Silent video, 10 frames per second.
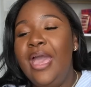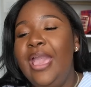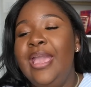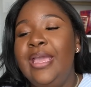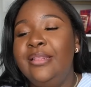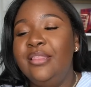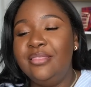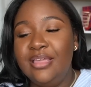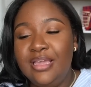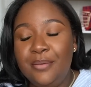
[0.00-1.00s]
And the
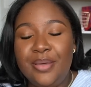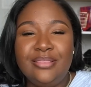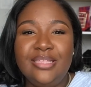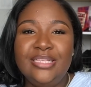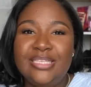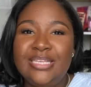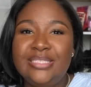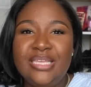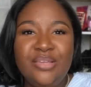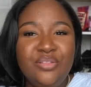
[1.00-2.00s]
thing about this
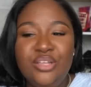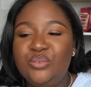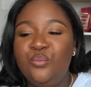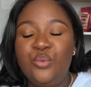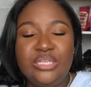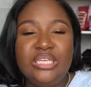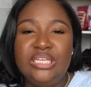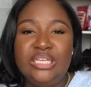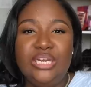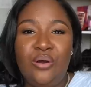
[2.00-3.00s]
is it looks really
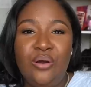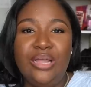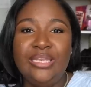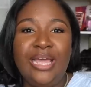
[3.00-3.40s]
good on.